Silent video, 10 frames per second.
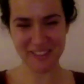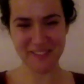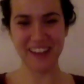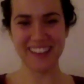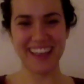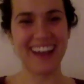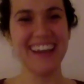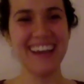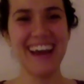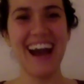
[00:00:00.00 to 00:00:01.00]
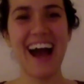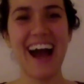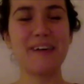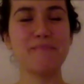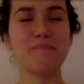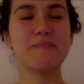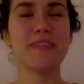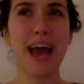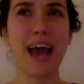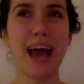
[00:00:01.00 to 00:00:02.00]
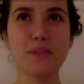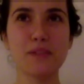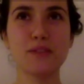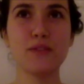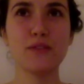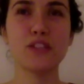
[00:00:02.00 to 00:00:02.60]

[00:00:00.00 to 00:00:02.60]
about that. Absolutely.